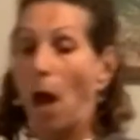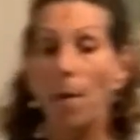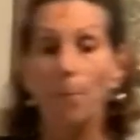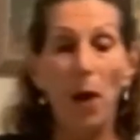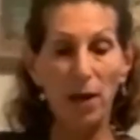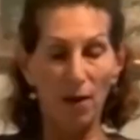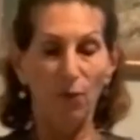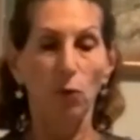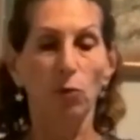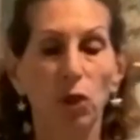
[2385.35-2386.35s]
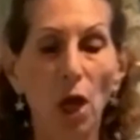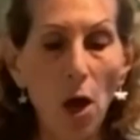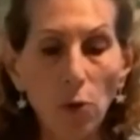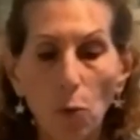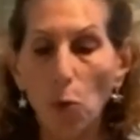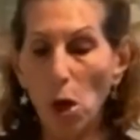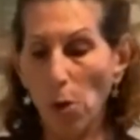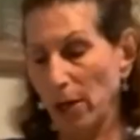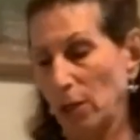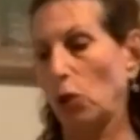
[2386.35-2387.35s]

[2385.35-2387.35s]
But if you don't, we're going to